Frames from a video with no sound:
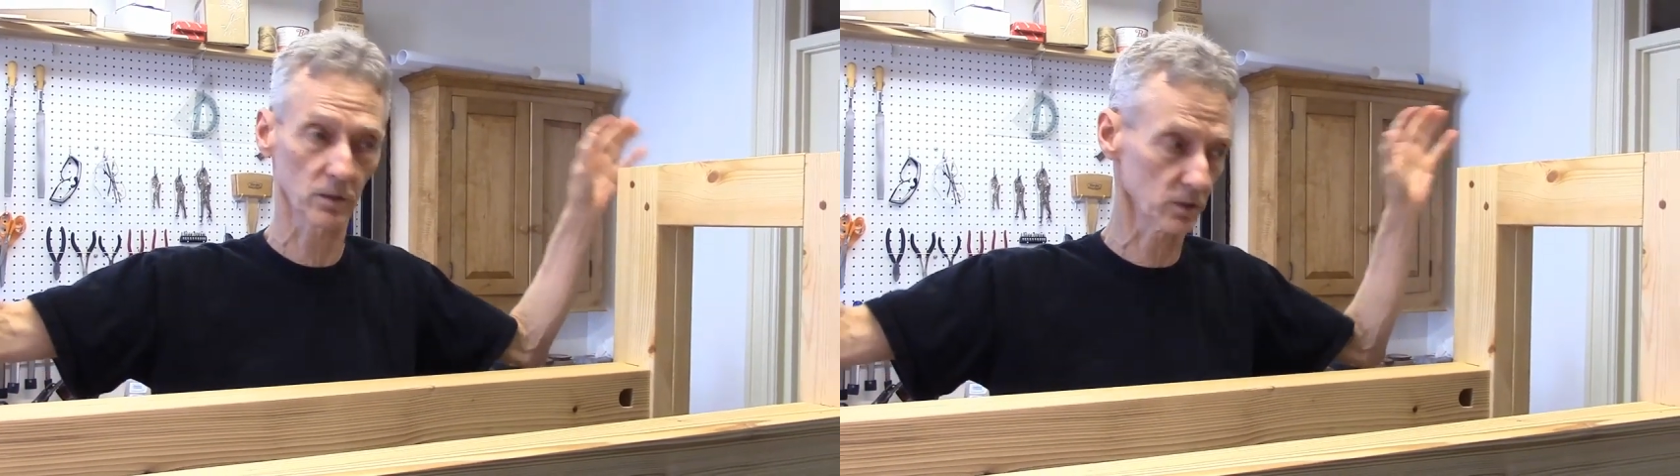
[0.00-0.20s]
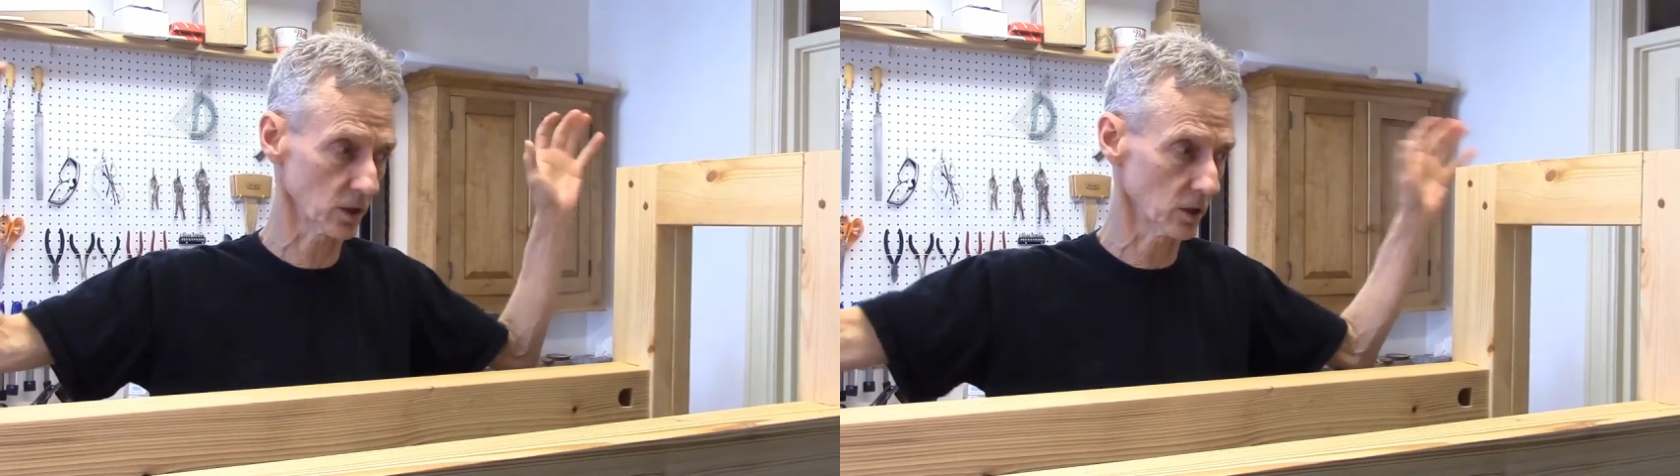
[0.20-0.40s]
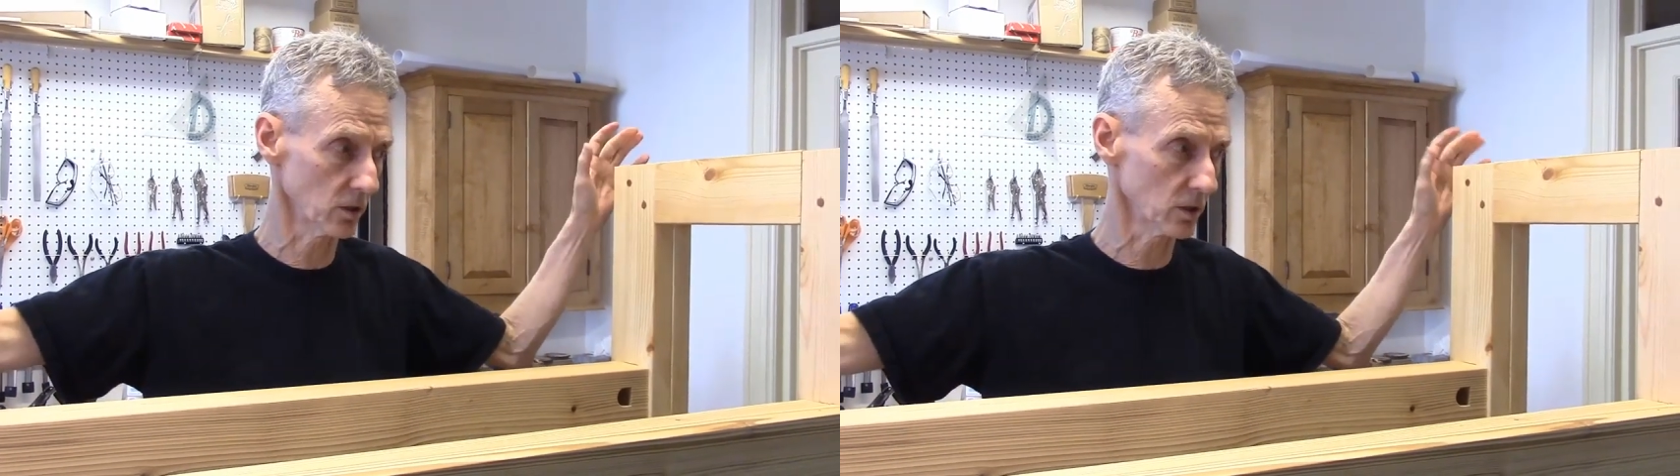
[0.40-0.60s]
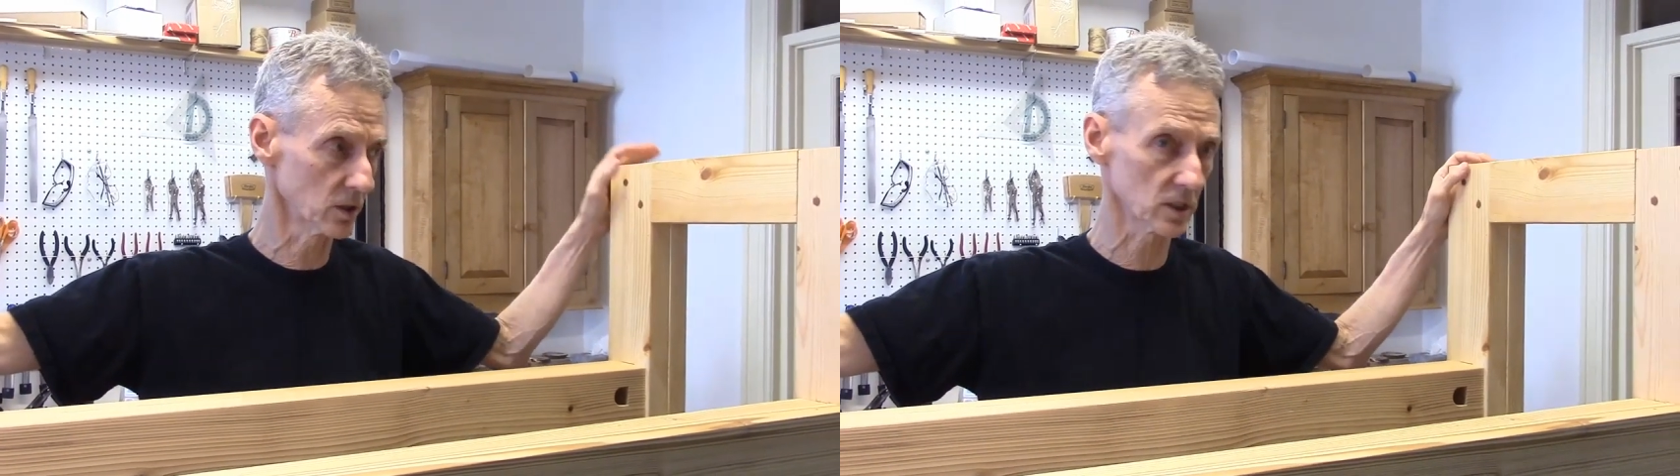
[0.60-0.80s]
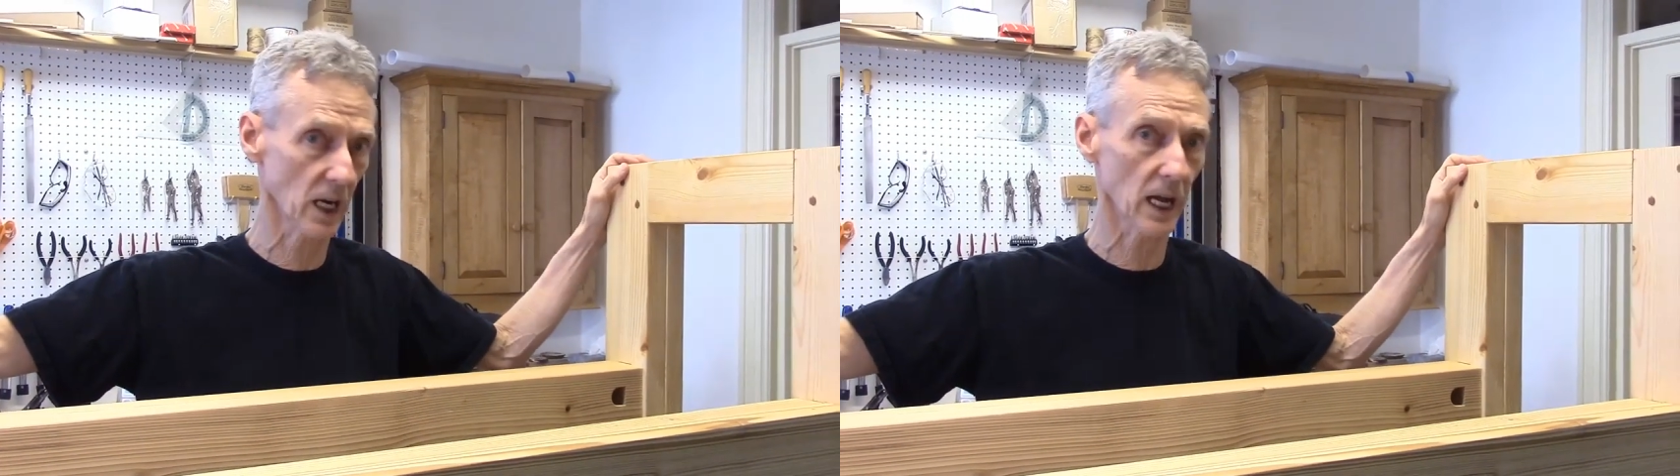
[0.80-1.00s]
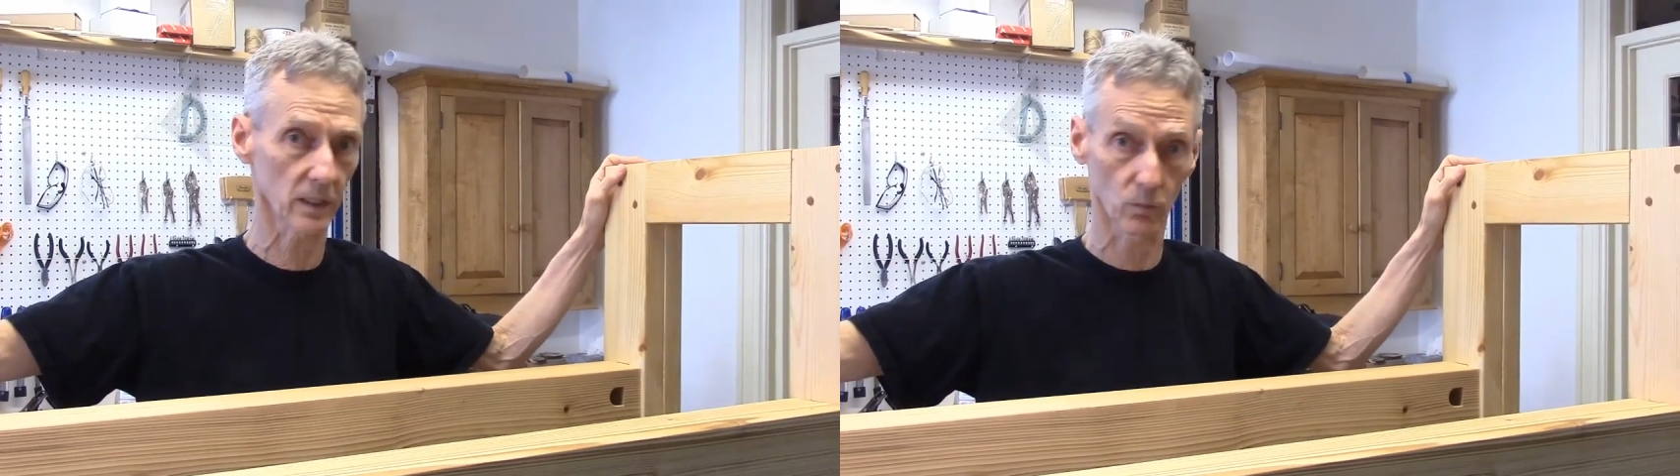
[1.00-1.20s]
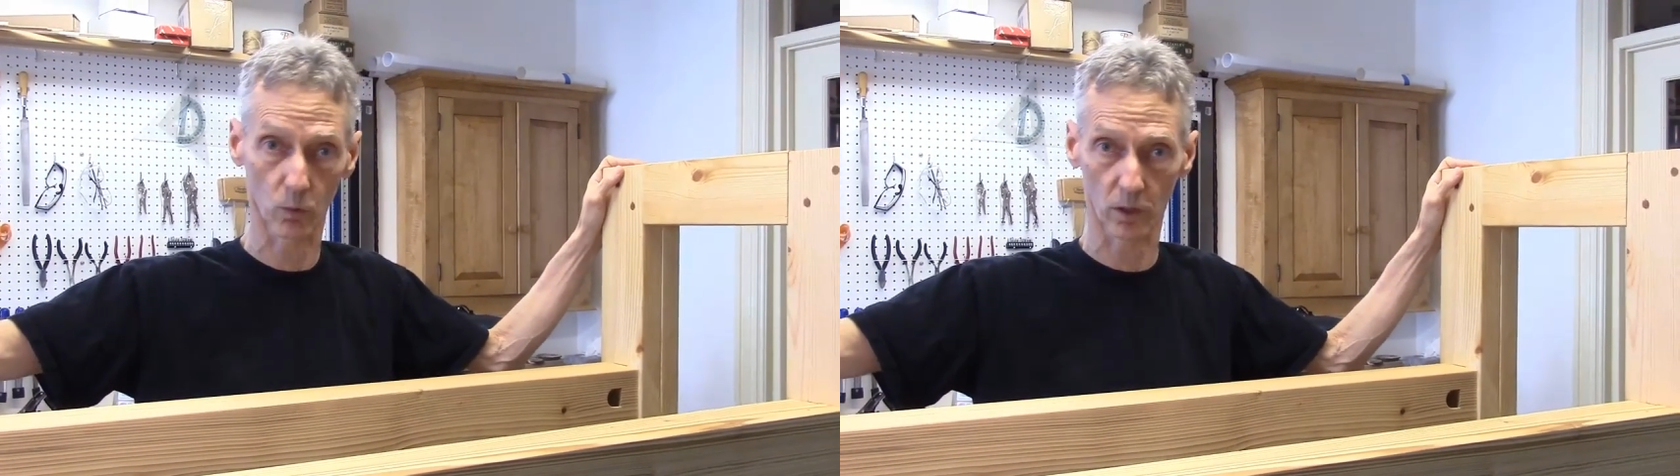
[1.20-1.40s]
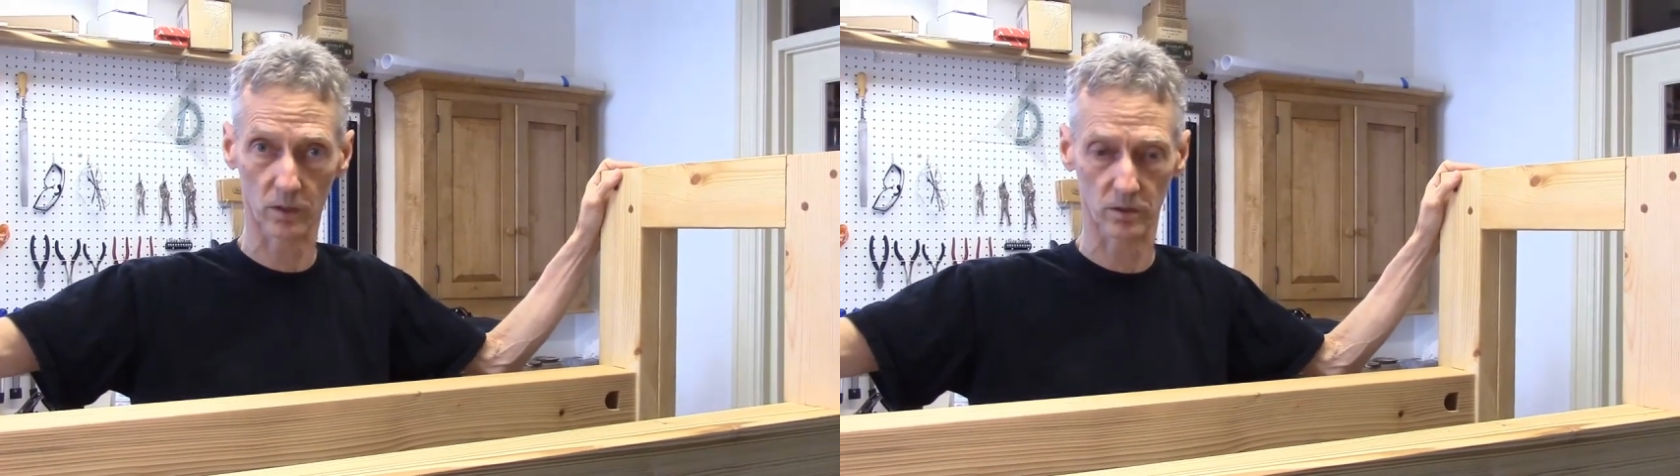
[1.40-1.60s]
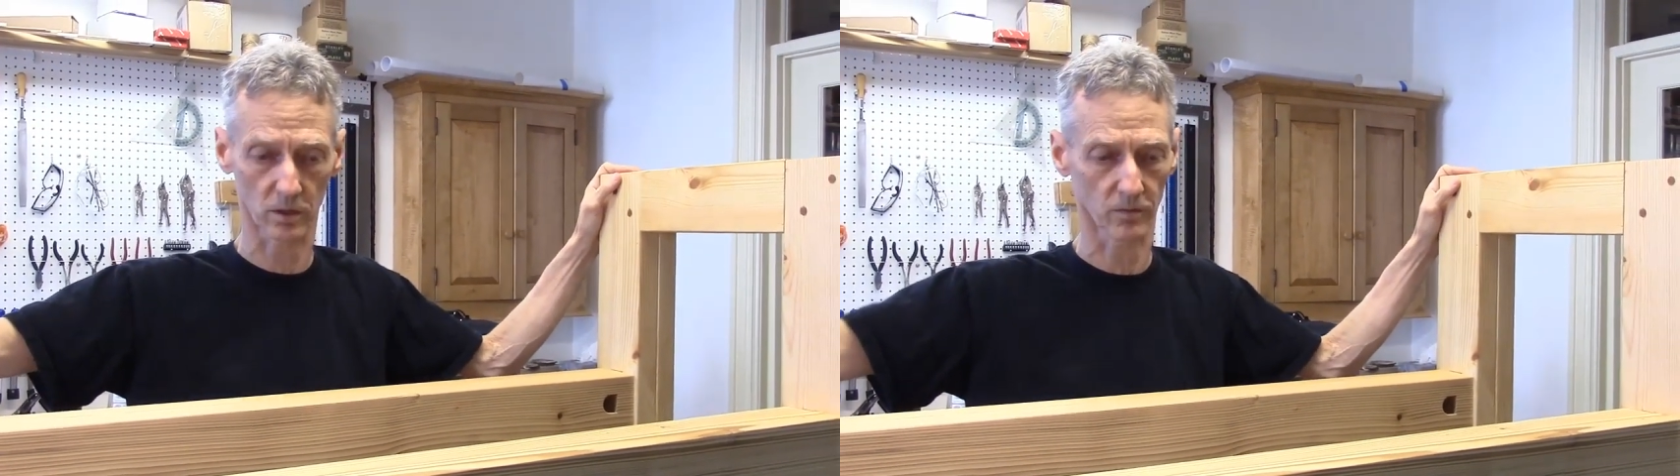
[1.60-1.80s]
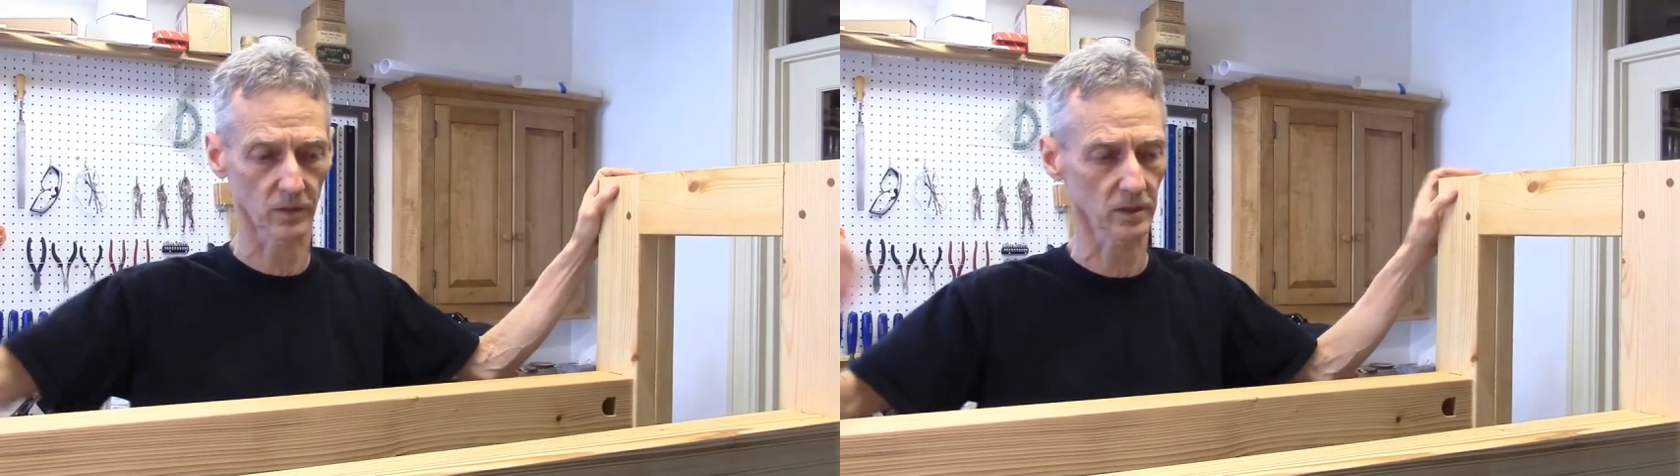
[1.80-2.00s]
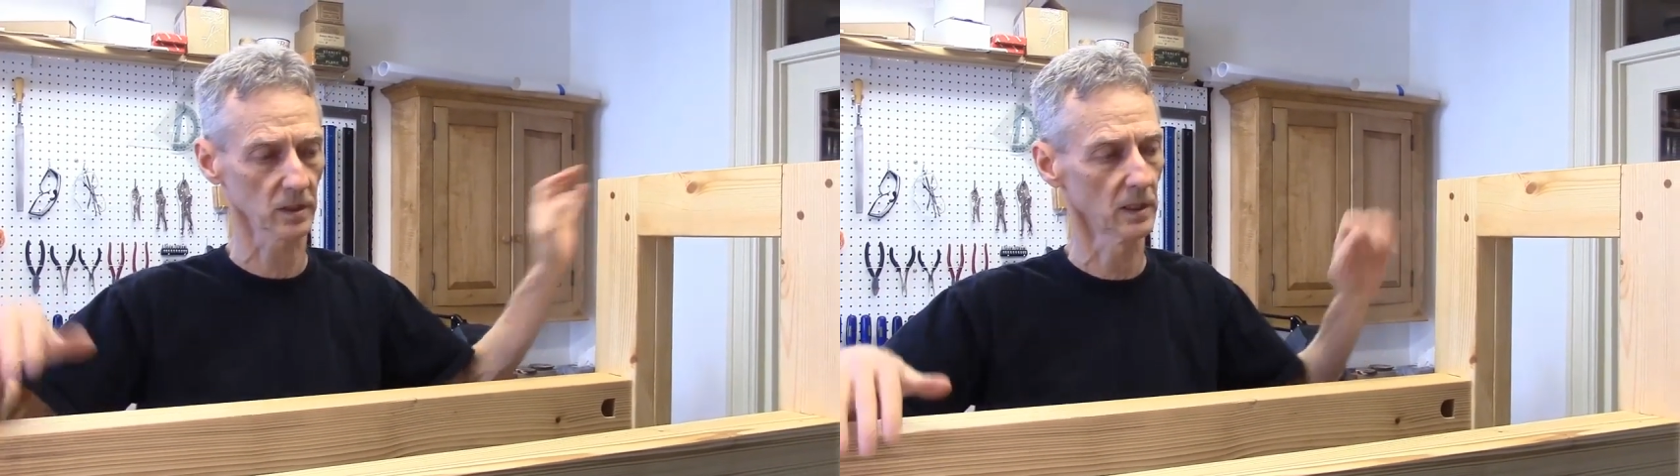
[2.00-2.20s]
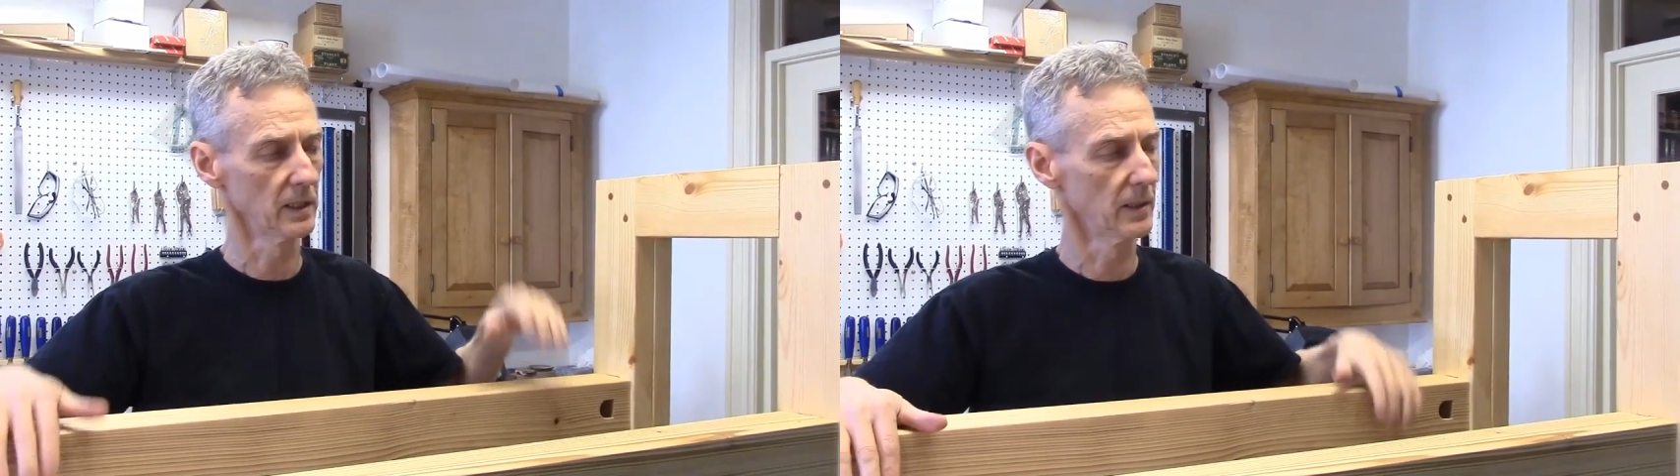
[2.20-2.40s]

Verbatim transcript: So it's a good, solid work surface.